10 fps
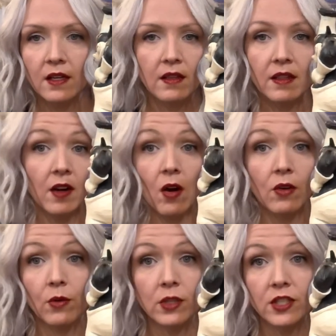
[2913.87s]
They're all
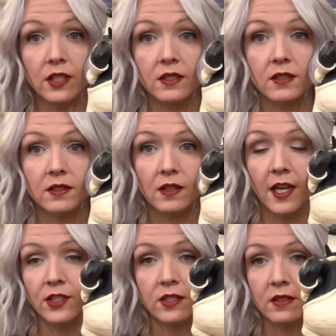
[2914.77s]
gorgeous. I
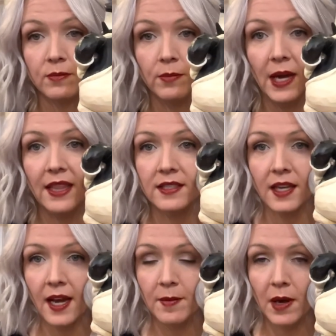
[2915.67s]
just, by the
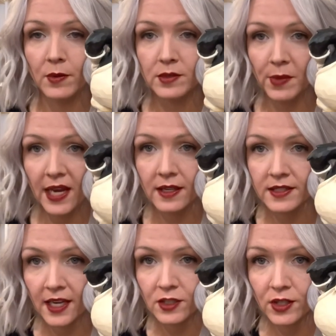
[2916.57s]
time I was paying
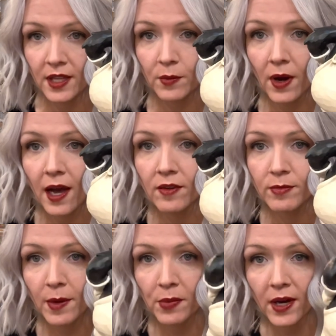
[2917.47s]
attention, they were out of
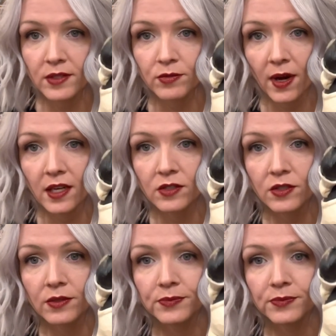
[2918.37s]
my price range.